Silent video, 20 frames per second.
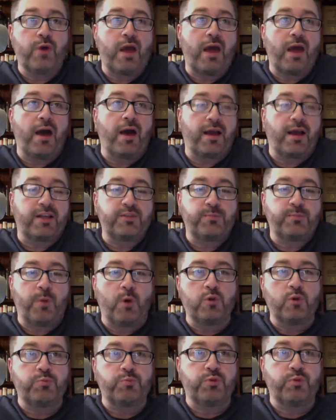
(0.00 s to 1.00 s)

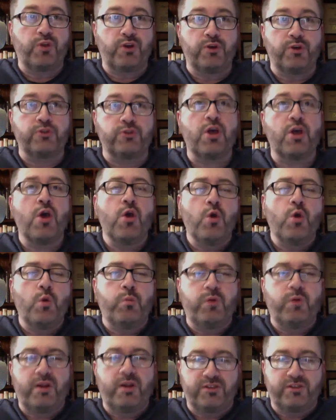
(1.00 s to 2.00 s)
expose players who
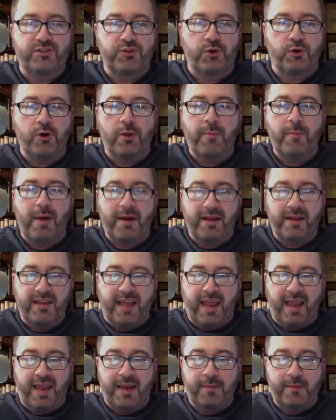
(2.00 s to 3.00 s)
played a certain amount of
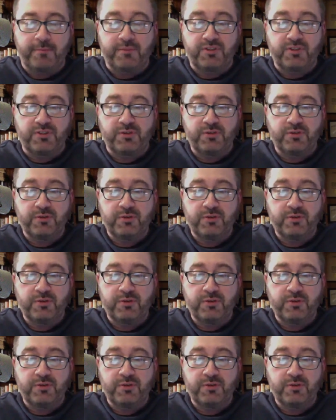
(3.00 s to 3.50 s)
games,